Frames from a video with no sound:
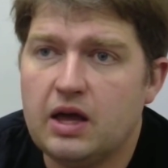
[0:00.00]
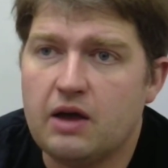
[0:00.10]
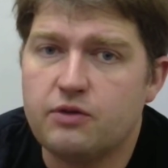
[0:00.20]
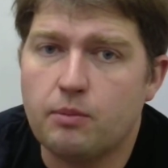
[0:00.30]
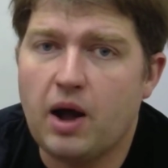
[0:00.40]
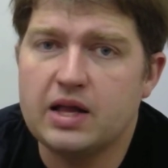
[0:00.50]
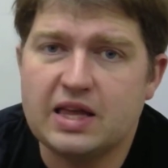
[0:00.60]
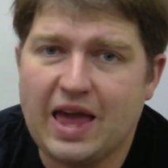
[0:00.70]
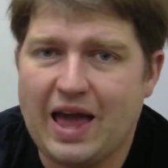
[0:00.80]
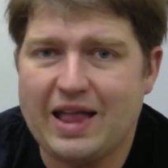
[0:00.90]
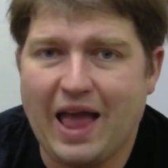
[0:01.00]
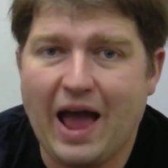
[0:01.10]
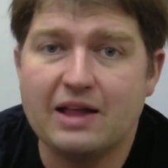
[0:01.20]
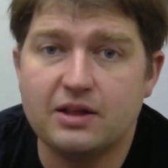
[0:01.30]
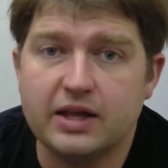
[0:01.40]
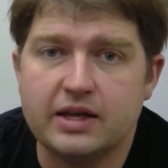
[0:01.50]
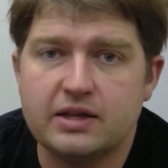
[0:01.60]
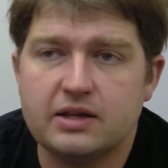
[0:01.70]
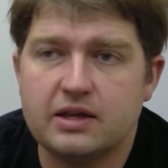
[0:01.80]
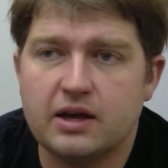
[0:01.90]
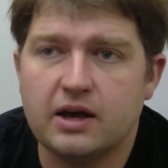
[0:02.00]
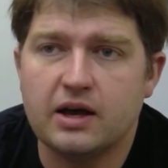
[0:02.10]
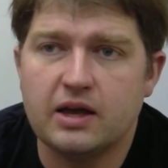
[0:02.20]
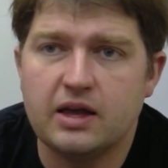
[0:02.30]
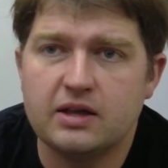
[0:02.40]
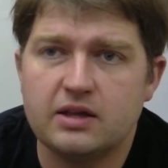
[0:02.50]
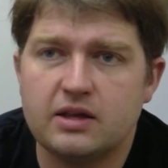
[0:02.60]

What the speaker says: and if your body can't handle it, it